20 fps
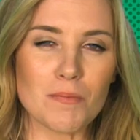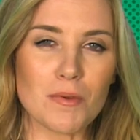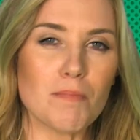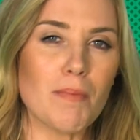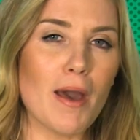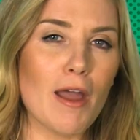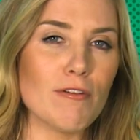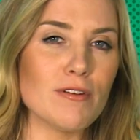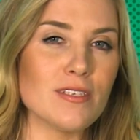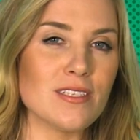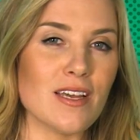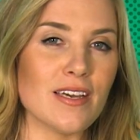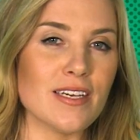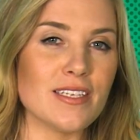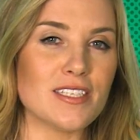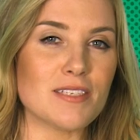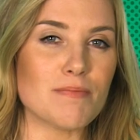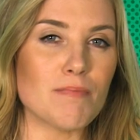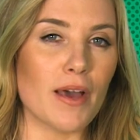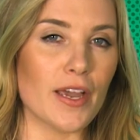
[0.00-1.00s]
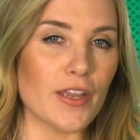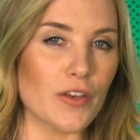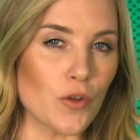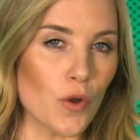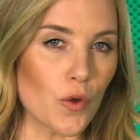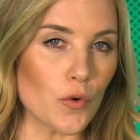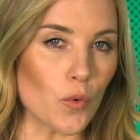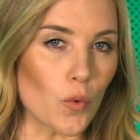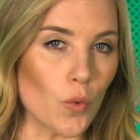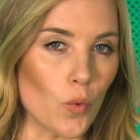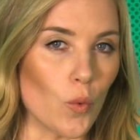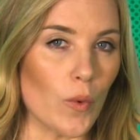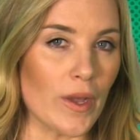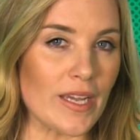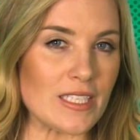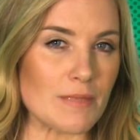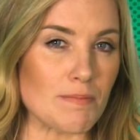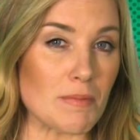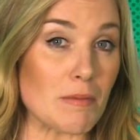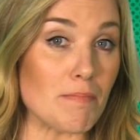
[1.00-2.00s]
But parasites might not
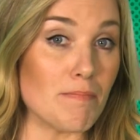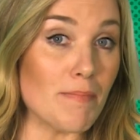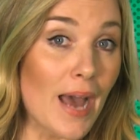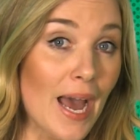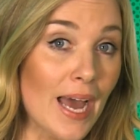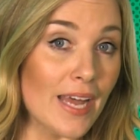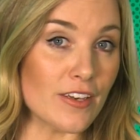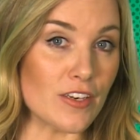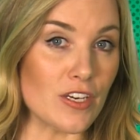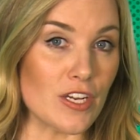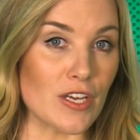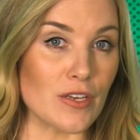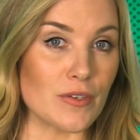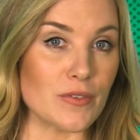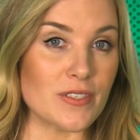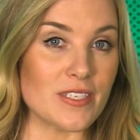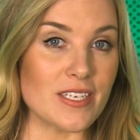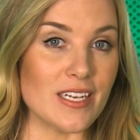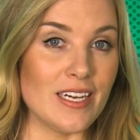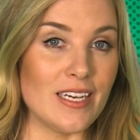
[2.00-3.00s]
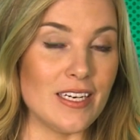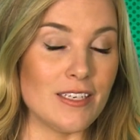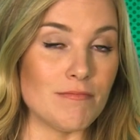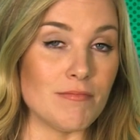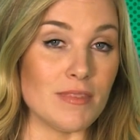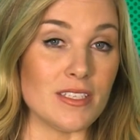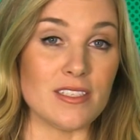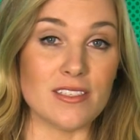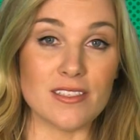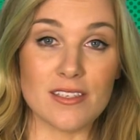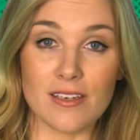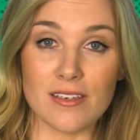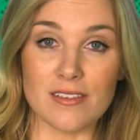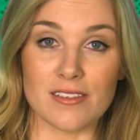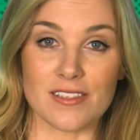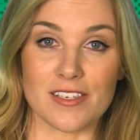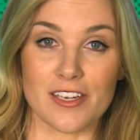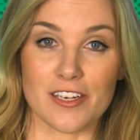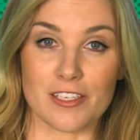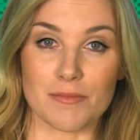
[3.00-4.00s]
always be bad news in
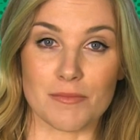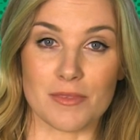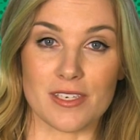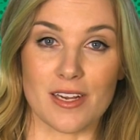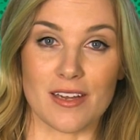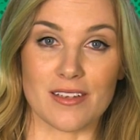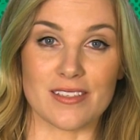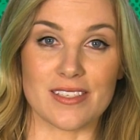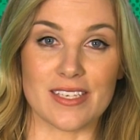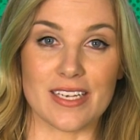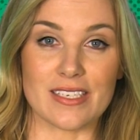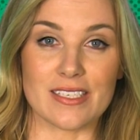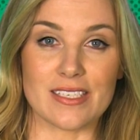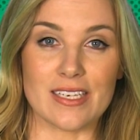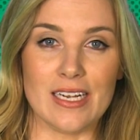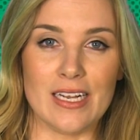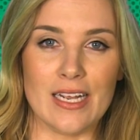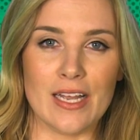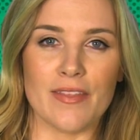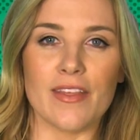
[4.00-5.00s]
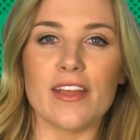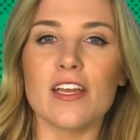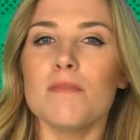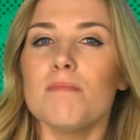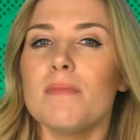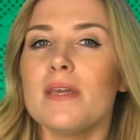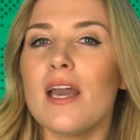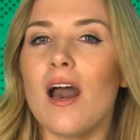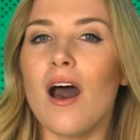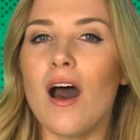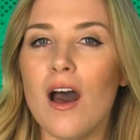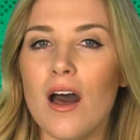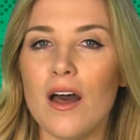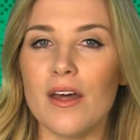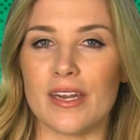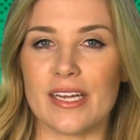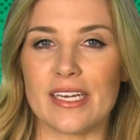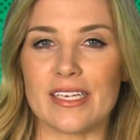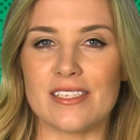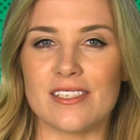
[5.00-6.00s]
certain circumstances, they can be
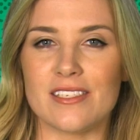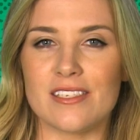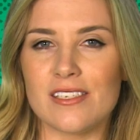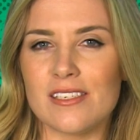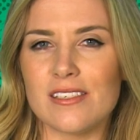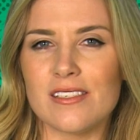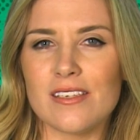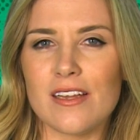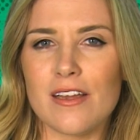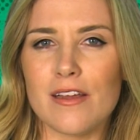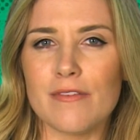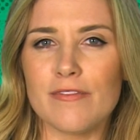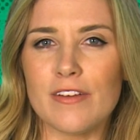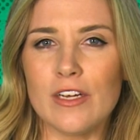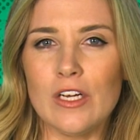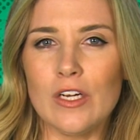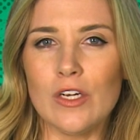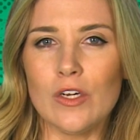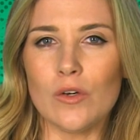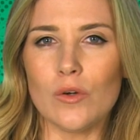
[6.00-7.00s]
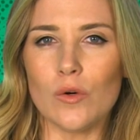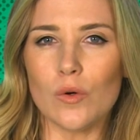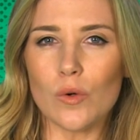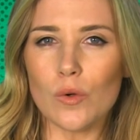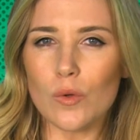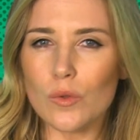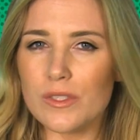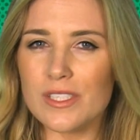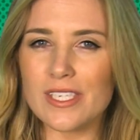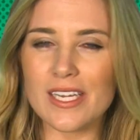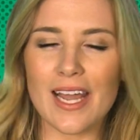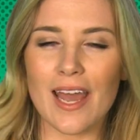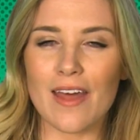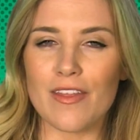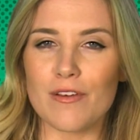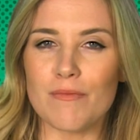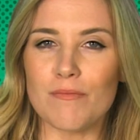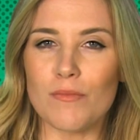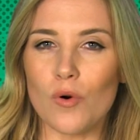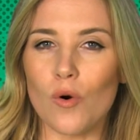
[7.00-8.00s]
harnessed to serve
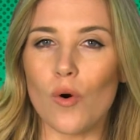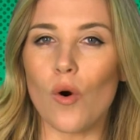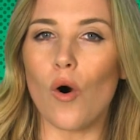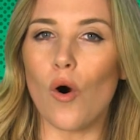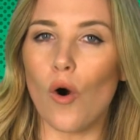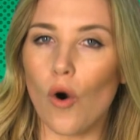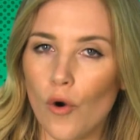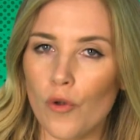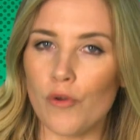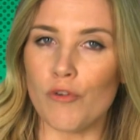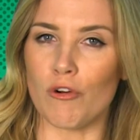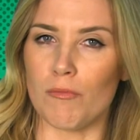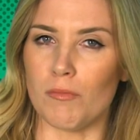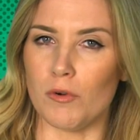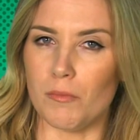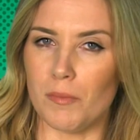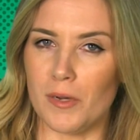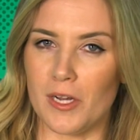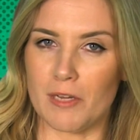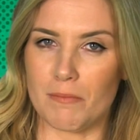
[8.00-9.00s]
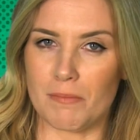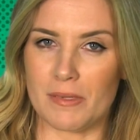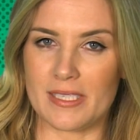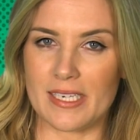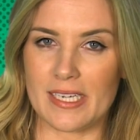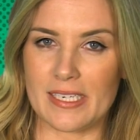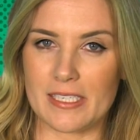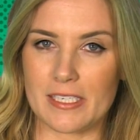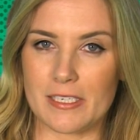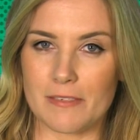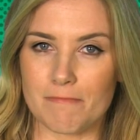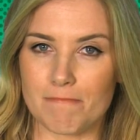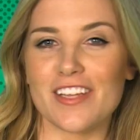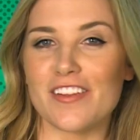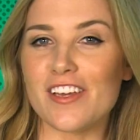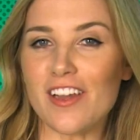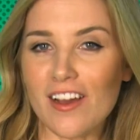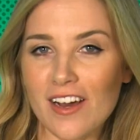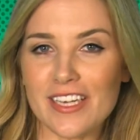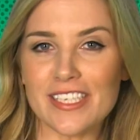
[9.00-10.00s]
altogether more honourable purposes.
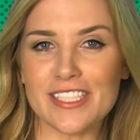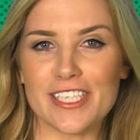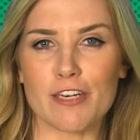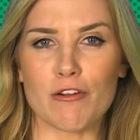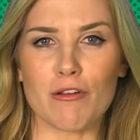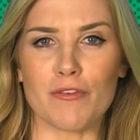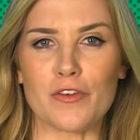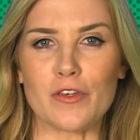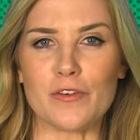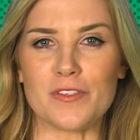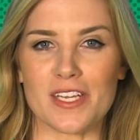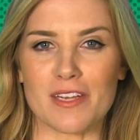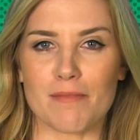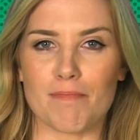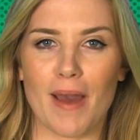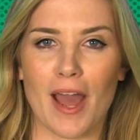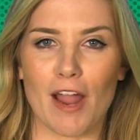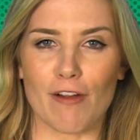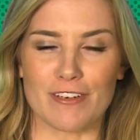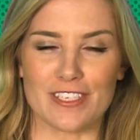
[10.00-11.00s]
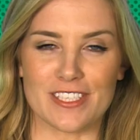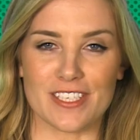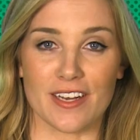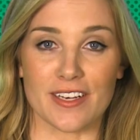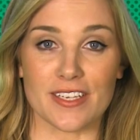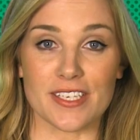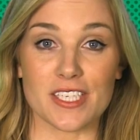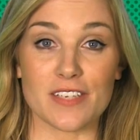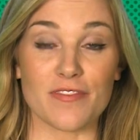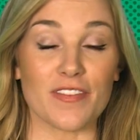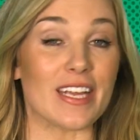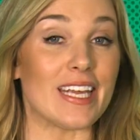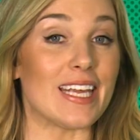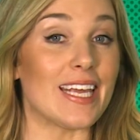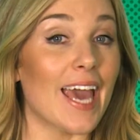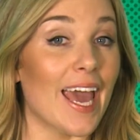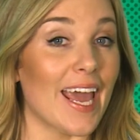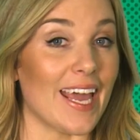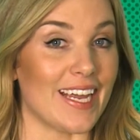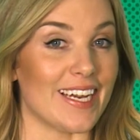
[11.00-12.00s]
The idea of using parasites for
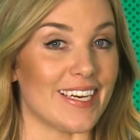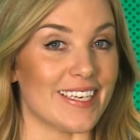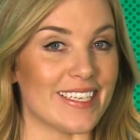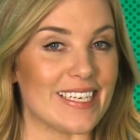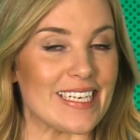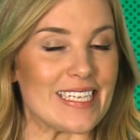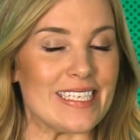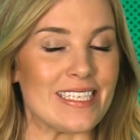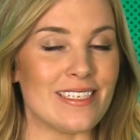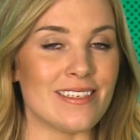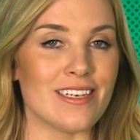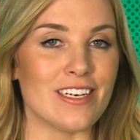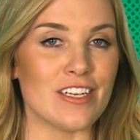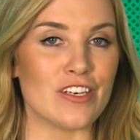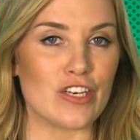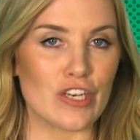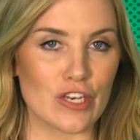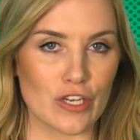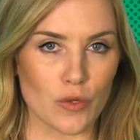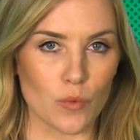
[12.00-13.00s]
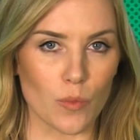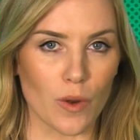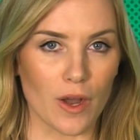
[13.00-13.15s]
gain isn't a new